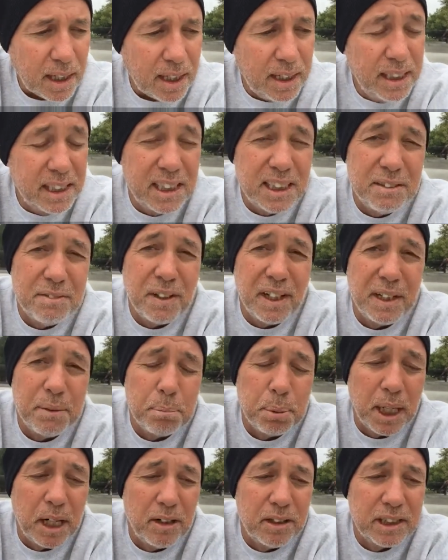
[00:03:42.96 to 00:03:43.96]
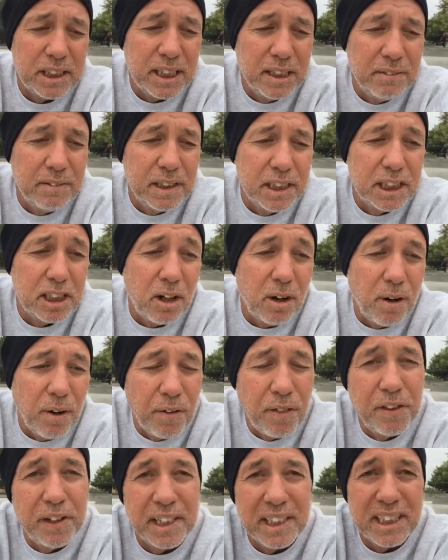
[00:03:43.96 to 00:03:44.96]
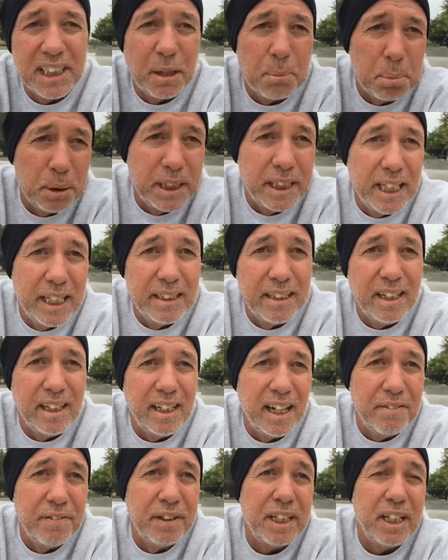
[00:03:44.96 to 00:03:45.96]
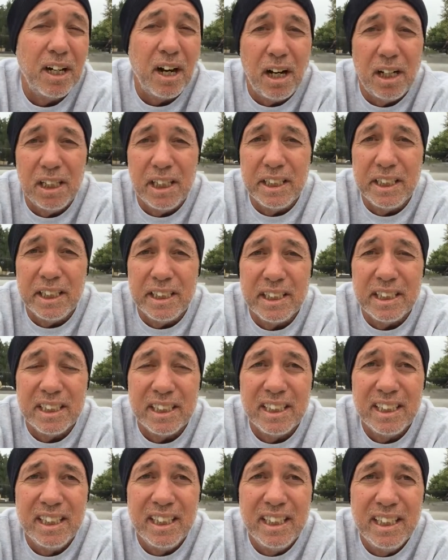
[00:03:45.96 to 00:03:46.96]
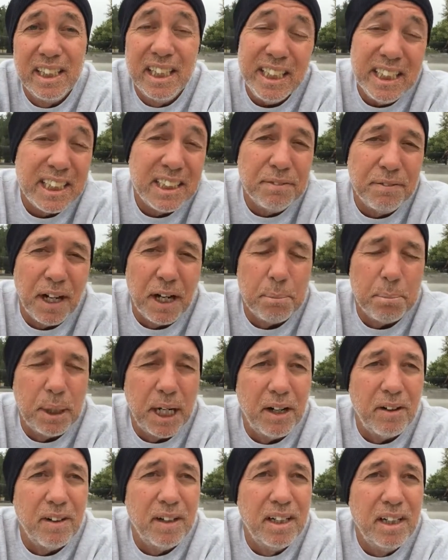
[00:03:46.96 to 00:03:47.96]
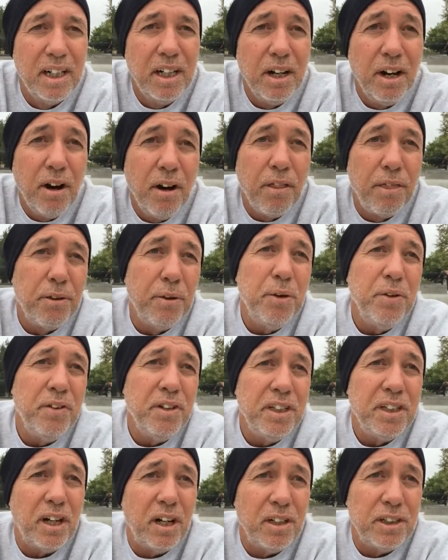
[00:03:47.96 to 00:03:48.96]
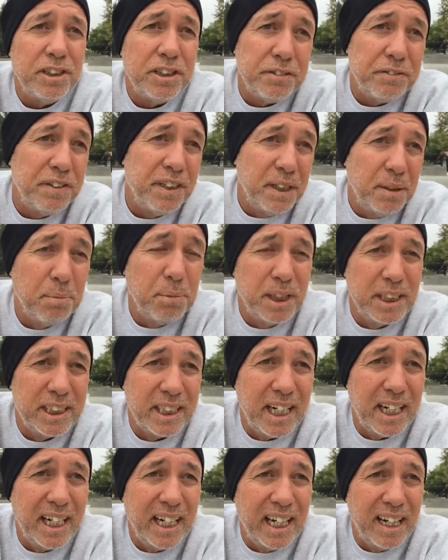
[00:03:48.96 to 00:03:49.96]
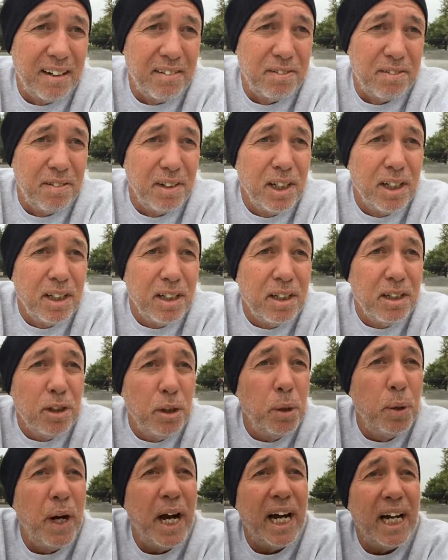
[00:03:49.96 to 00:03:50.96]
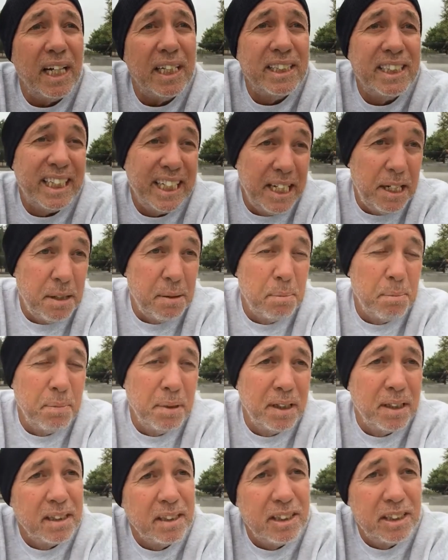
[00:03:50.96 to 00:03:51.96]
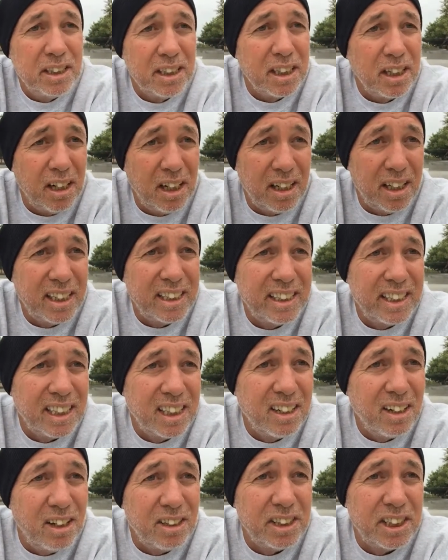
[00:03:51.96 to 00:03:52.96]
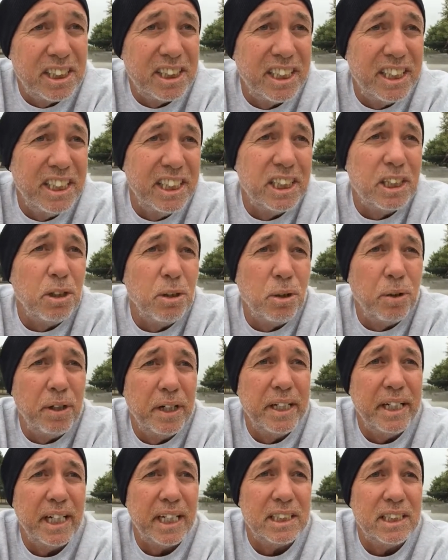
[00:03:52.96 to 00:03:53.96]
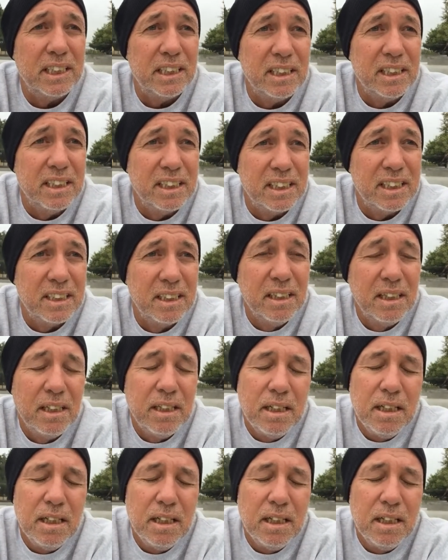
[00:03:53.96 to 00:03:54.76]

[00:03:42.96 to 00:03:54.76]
His divine power has given us all things that pertain to life and godliness. His divine power, through the knowledge of Him which I have, who has Him, God, called us to His glory and excellence,